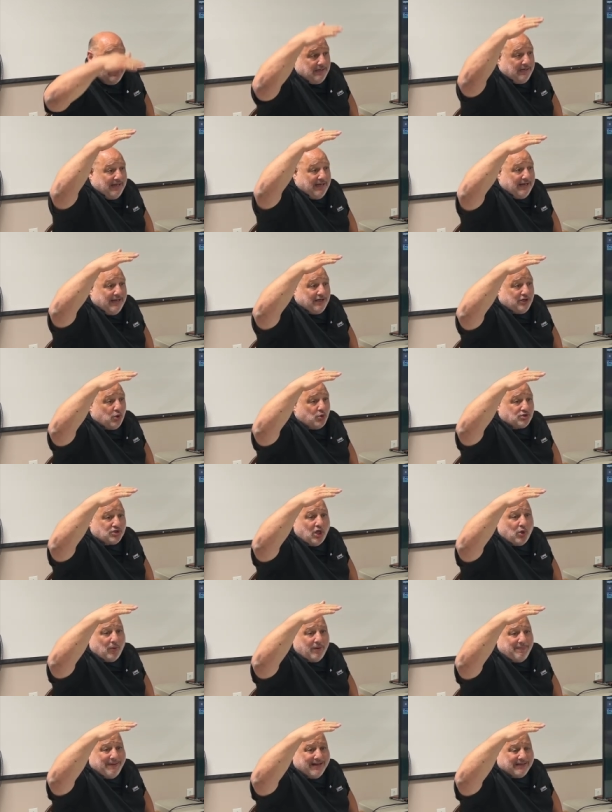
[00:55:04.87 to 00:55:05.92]
it, it goes all
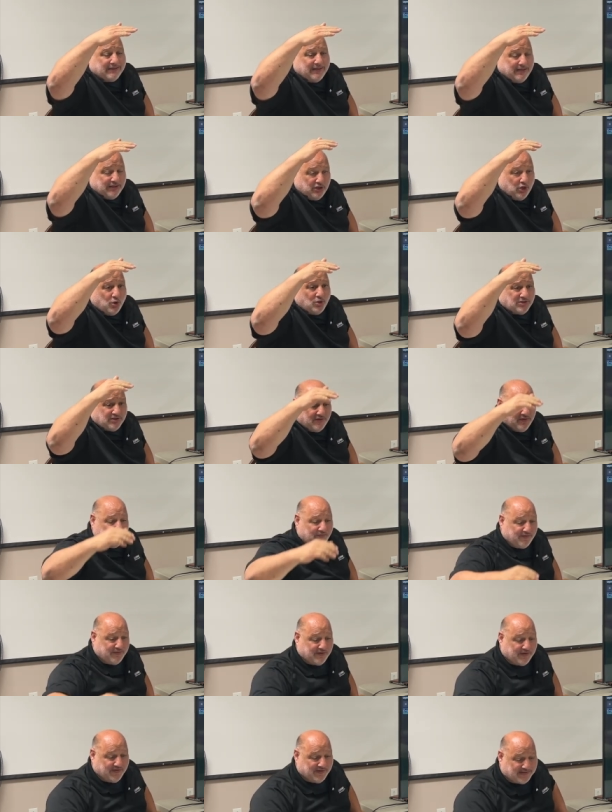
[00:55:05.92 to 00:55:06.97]
the way back, it goes to the,
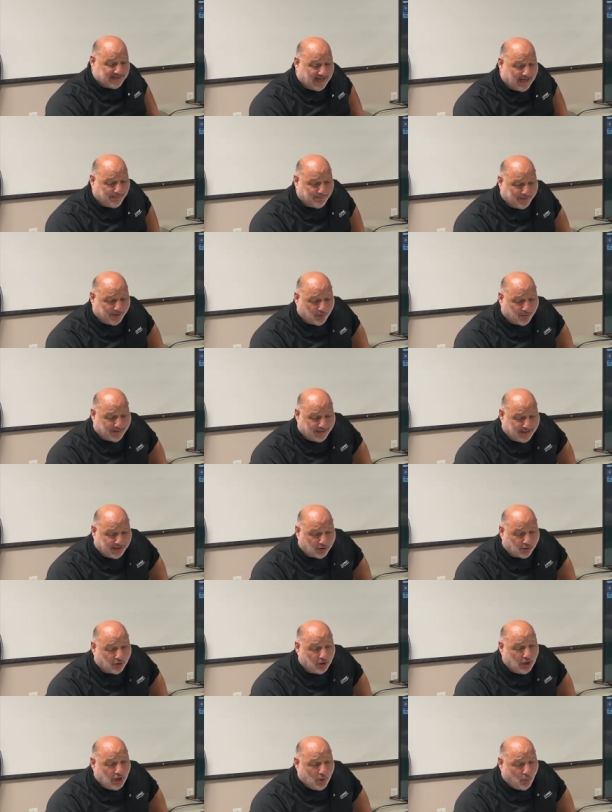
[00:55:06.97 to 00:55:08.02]
to the top area
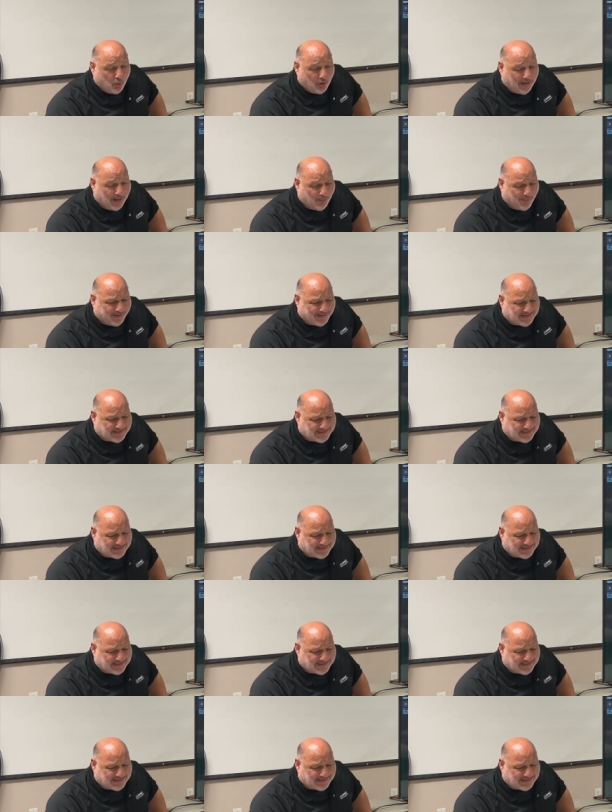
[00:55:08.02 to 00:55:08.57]
here. Well, I want to